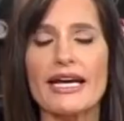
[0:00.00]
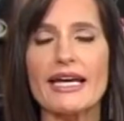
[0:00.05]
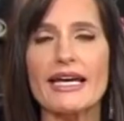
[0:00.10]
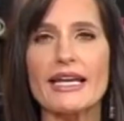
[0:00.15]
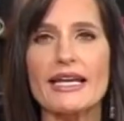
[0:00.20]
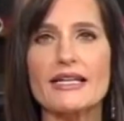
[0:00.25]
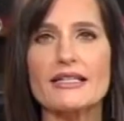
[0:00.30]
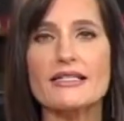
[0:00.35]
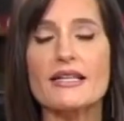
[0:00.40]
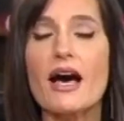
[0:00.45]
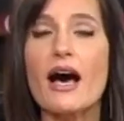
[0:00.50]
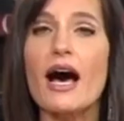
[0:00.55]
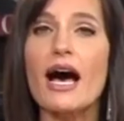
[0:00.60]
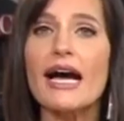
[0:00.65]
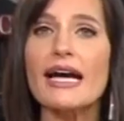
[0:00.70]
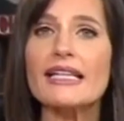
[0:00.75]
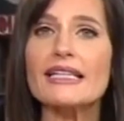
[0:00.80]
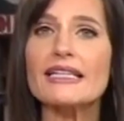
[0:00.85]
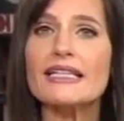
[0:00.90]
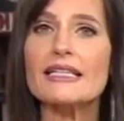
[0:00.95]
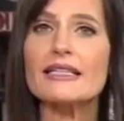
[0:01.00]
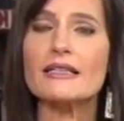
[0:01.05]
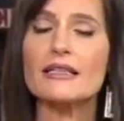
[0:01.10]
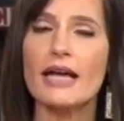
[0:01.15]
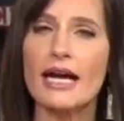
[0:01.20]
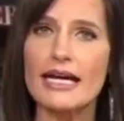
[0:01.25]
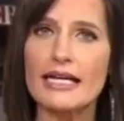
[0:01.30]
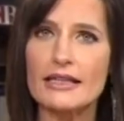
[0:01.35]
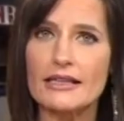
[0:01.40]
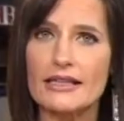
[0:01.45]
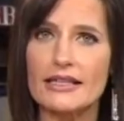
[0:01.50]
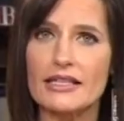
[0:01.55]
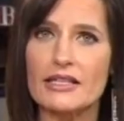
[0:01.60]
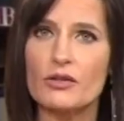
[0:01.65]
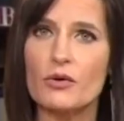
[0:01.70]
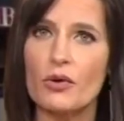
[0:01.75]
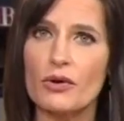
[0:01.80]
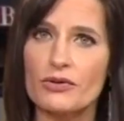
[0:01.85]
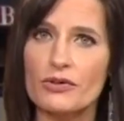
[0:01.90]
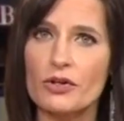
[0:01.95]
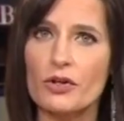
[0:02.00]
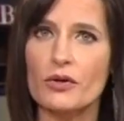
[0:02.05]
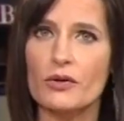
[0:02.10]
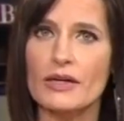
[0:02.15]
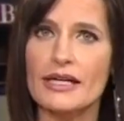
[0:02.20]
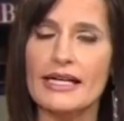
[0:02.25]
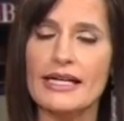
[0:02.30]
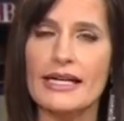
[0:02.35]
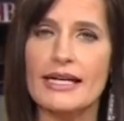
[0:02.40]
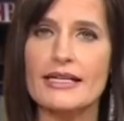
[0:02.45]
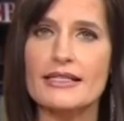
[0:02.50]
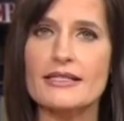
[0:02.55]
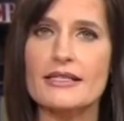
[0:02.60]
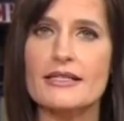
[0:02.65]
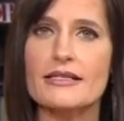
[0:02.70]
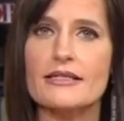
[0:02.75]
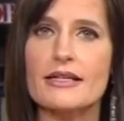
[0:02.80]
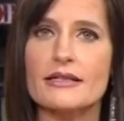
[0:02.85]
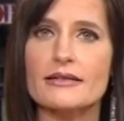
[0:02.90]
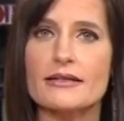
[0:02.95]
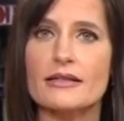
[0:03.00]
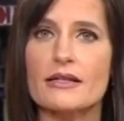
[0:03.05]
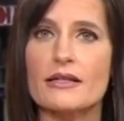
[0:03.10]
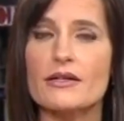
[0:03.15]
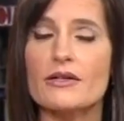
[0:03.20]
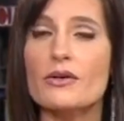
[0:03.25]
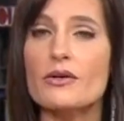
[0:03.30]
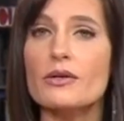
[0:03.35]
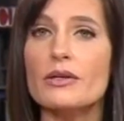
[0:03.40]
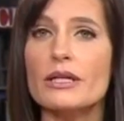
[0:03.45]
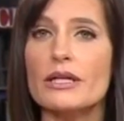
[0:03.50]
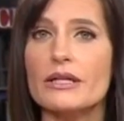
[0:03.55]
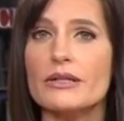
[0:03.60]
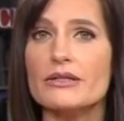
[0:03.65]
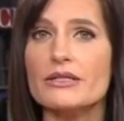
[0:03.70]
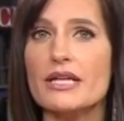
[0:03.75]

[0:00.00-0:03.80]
It is highly likely North Korea has conducted a nuclear